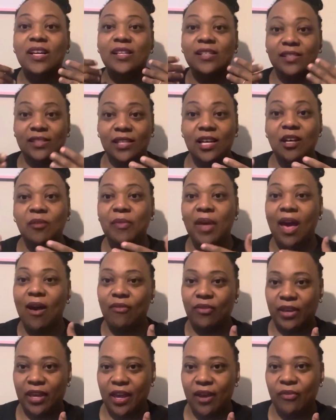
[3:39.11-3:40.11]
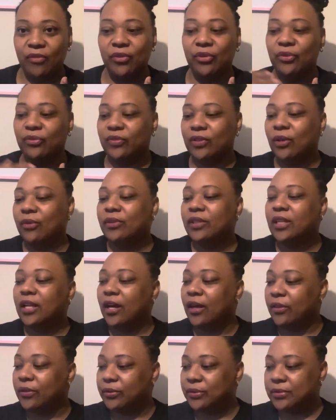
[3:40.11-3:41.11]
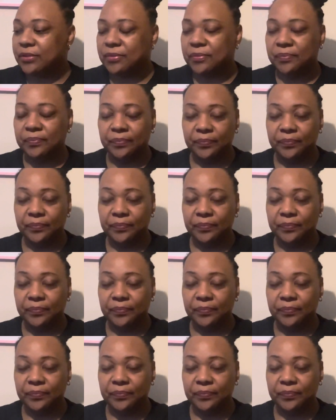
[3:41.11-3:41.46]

Some have a heavier flow than others.